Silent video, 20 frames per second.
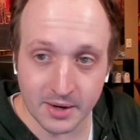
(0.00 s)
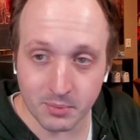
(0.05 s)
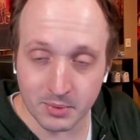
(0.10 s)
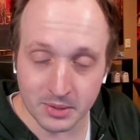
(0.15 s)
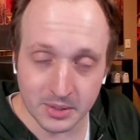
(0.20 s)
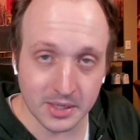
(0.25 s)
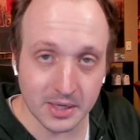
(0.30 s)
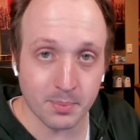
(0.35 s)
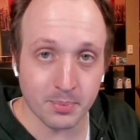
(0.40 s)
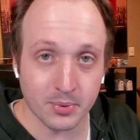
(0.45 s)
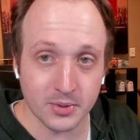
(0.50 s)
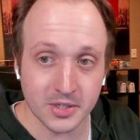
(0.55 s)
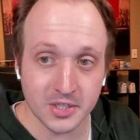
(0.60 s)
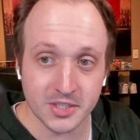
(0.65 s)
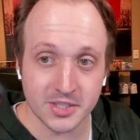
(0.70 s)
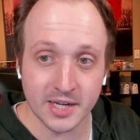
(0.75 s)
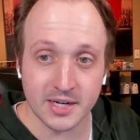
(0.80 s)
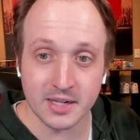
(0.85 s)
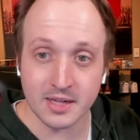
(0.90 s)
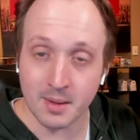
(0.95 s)
Really
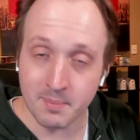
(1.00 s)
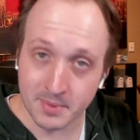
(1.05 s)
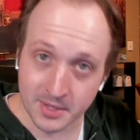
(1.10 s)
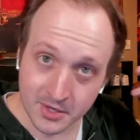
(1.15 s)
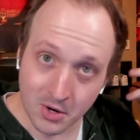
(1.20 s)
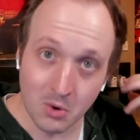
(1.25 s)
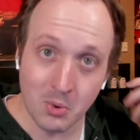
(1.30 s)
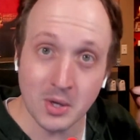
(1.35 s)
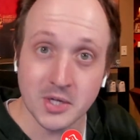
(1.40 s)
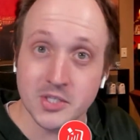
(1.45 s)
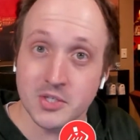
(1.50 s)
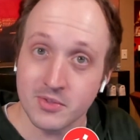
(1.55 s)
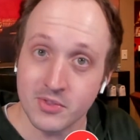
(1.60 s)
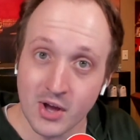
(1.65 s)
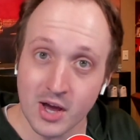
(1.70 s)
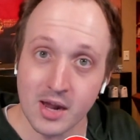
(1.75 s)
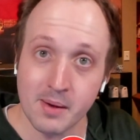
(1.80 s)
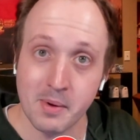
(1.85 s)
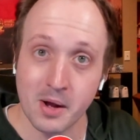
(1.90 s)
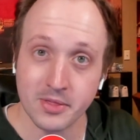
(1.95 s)
appreciate it. Let me know what you
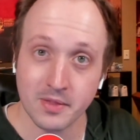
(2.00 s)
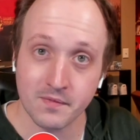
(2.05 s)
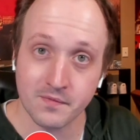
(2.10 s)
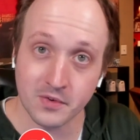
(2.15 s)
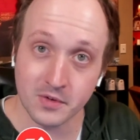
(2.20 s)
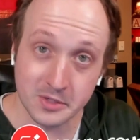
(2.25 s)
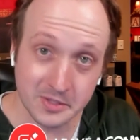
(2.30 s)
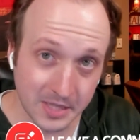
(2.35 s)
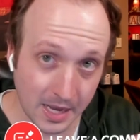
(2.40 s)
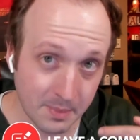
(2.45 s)
thought about the first